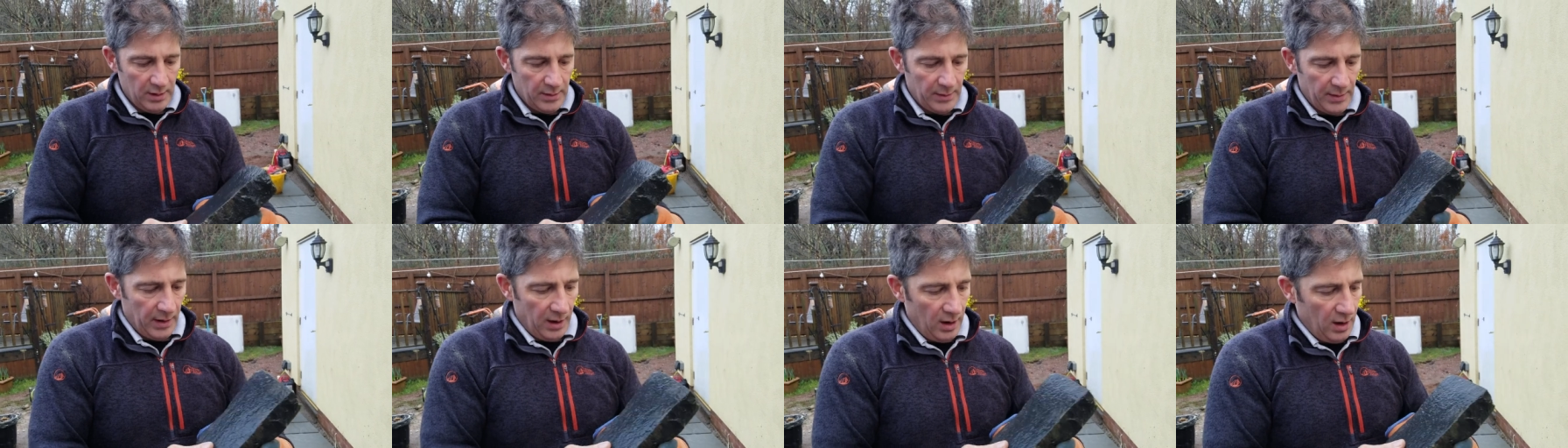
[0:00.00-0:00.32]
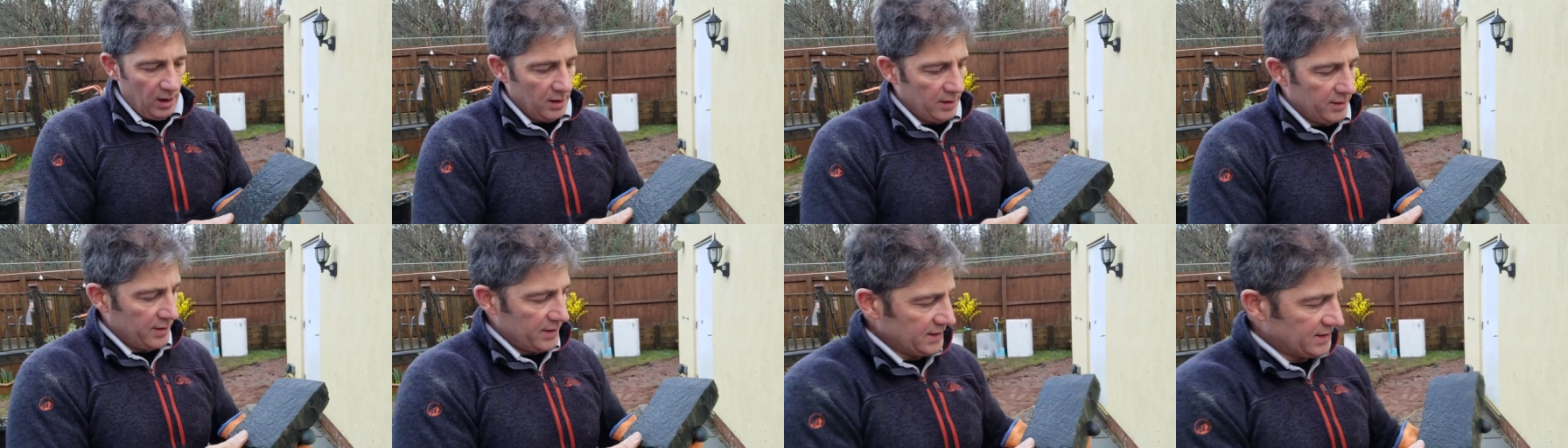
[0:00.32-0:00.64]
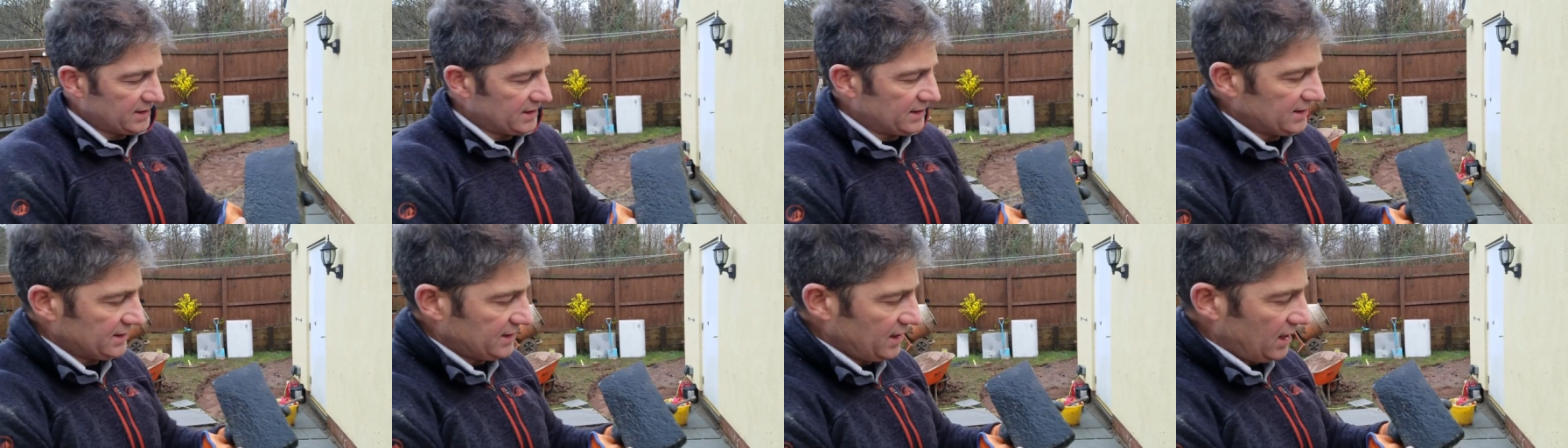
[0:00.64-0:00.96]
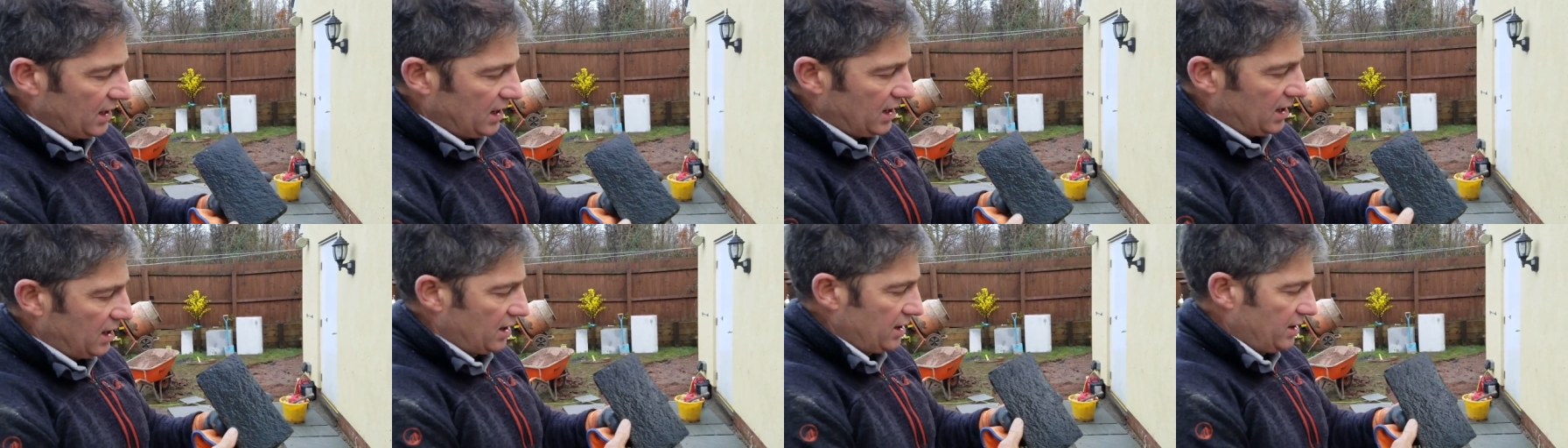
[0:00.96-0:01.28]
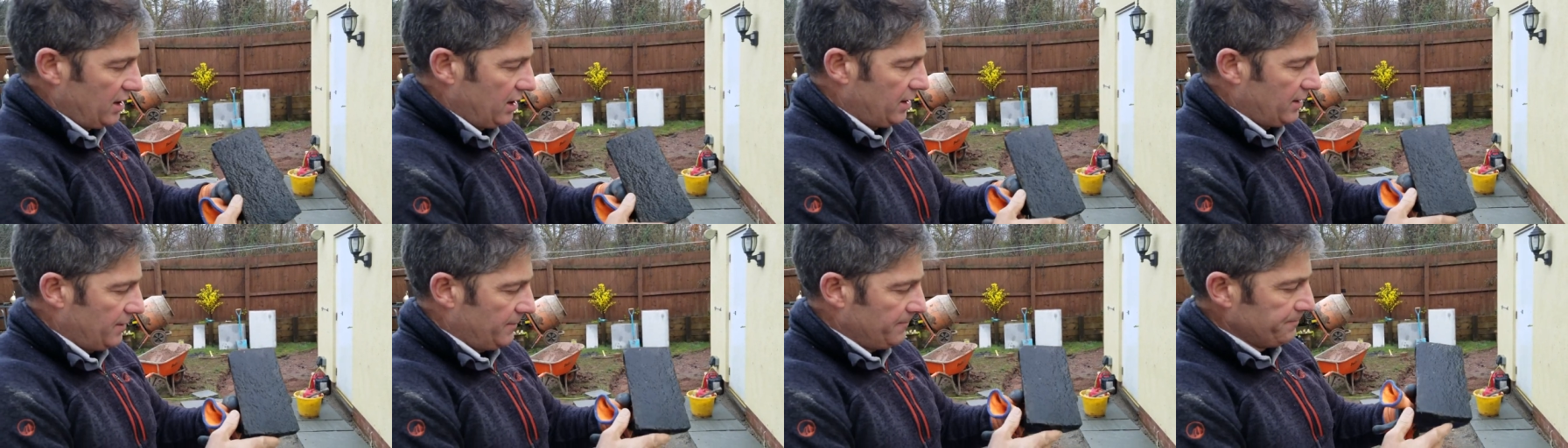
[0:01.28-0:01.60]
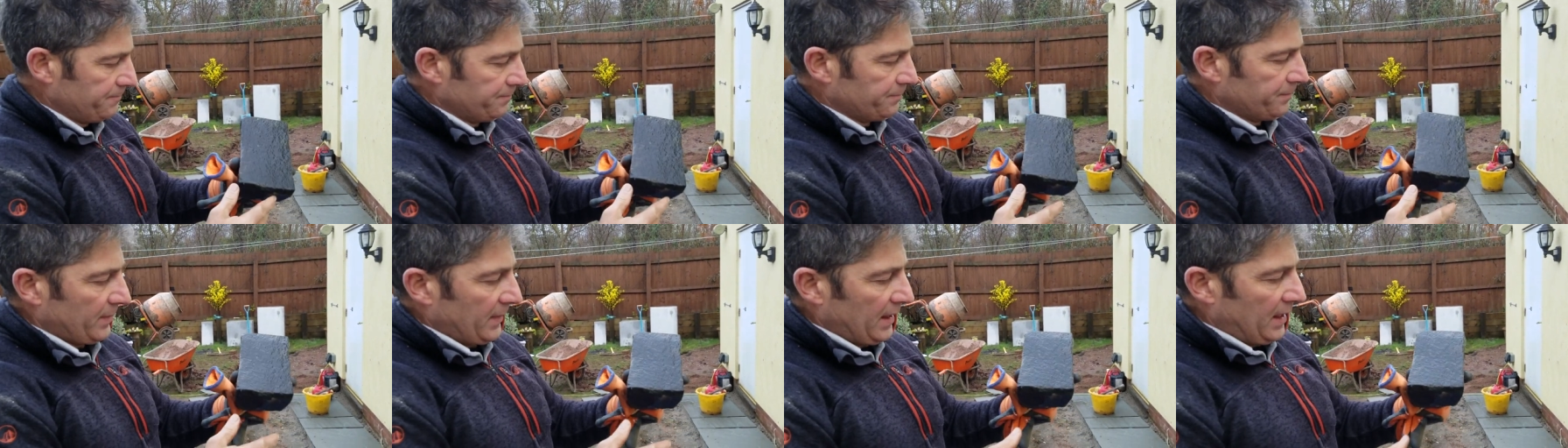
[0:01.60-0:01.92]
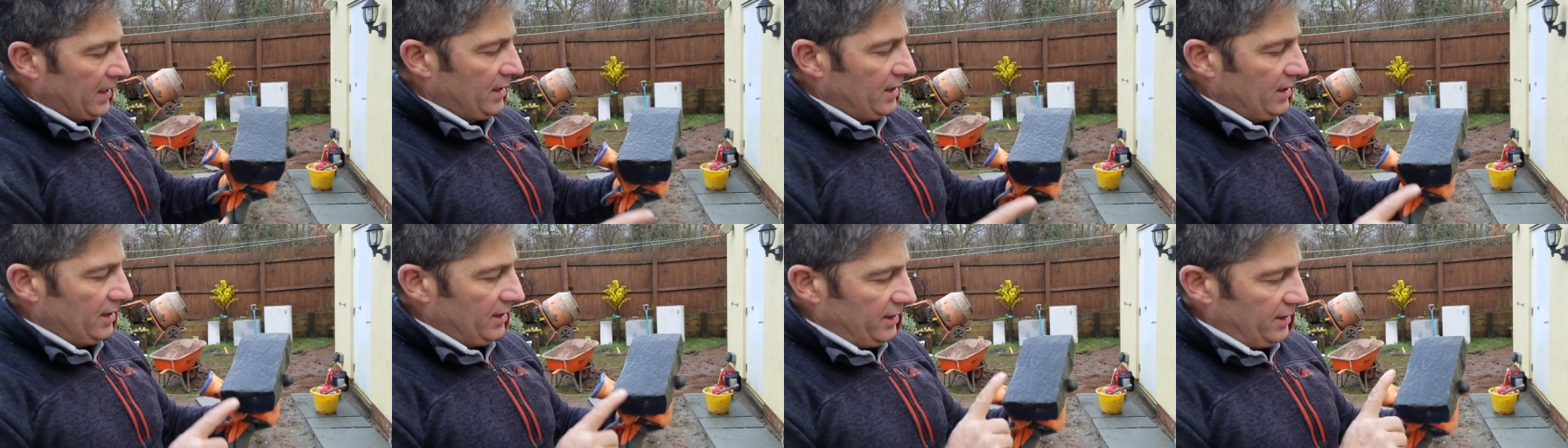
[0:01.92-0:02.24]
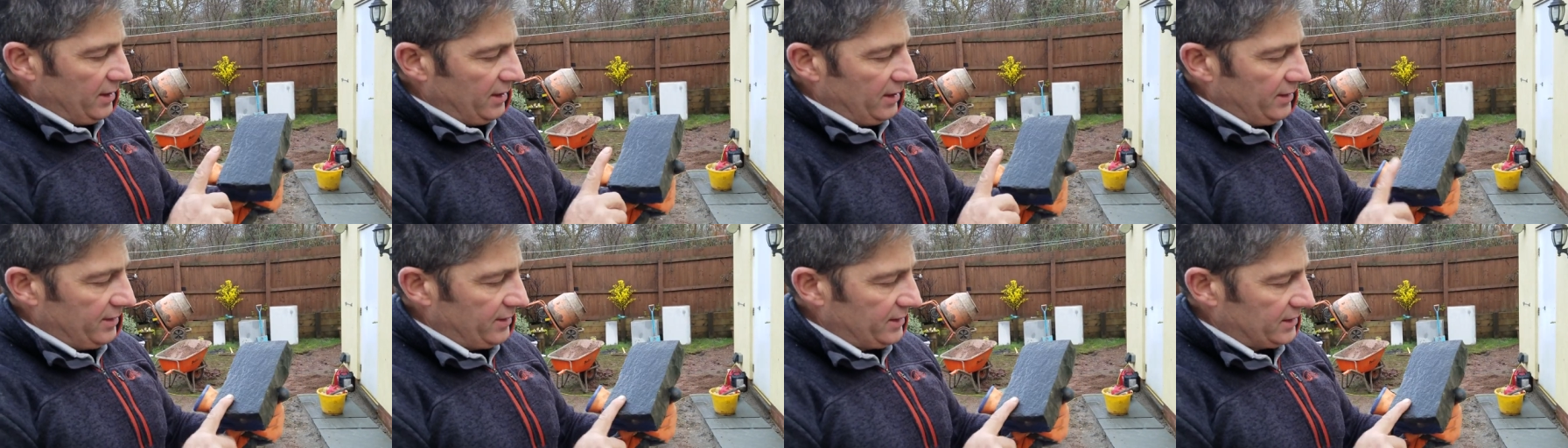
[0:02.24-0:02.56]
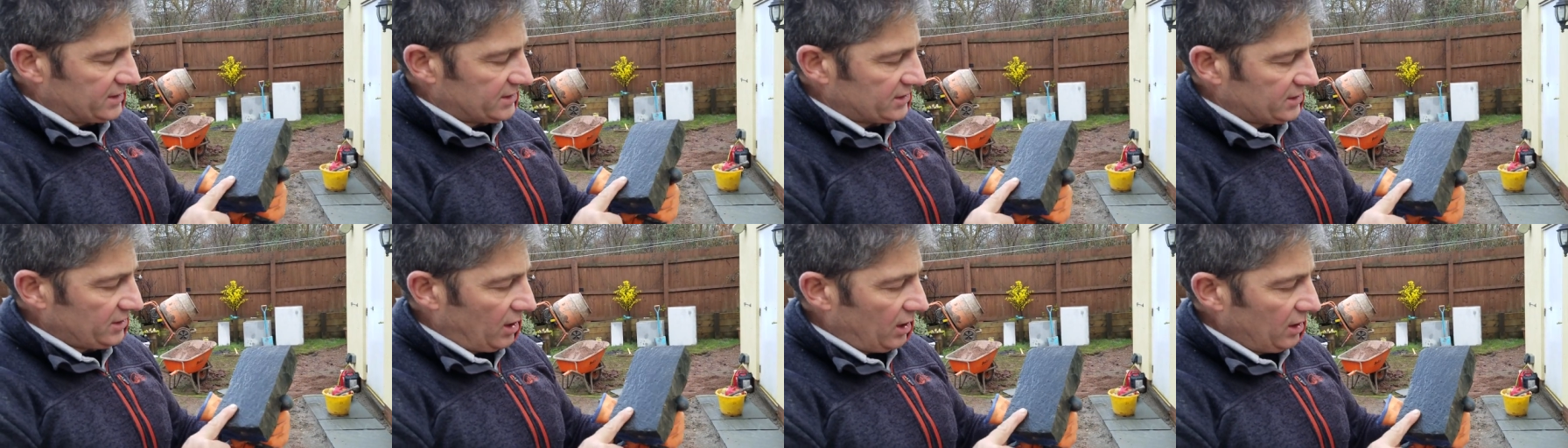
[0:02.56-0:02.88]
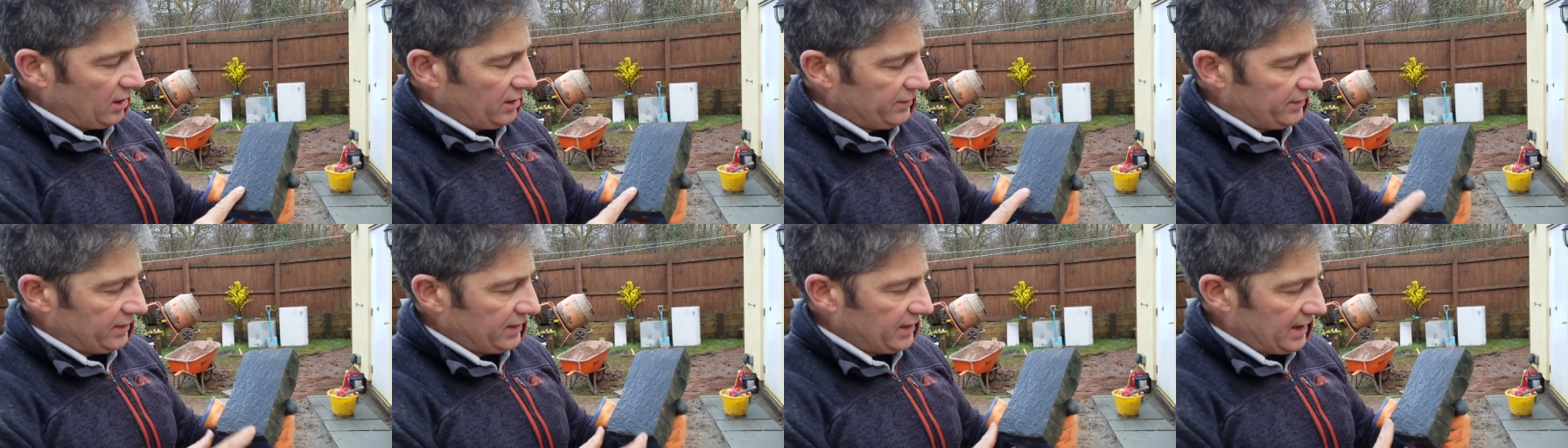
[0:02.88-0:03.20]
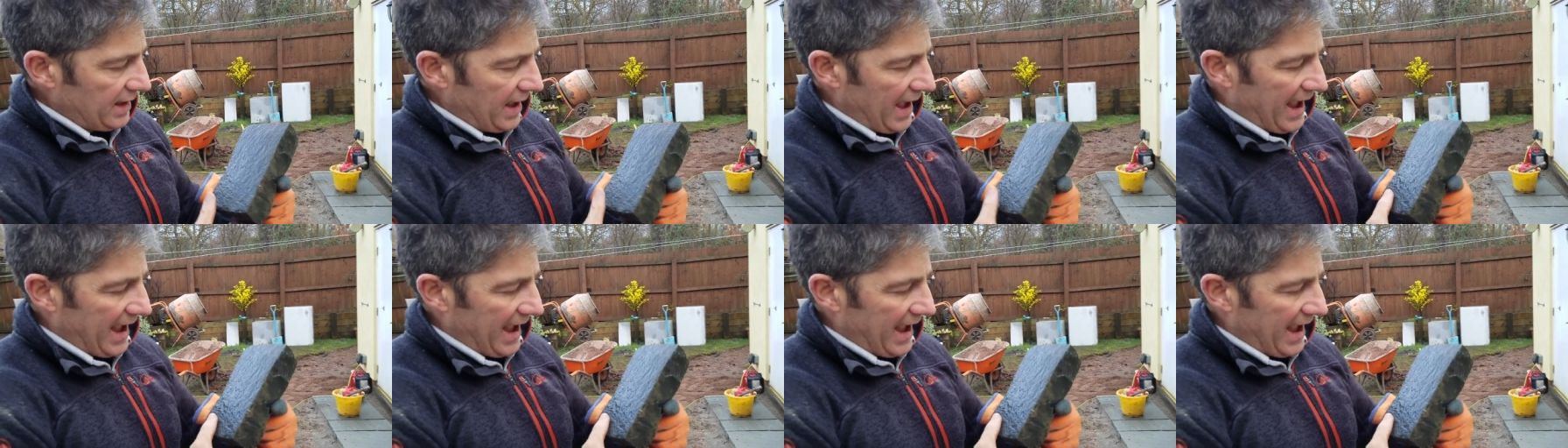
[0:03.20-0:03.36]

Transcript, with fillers: we are. This is the style of the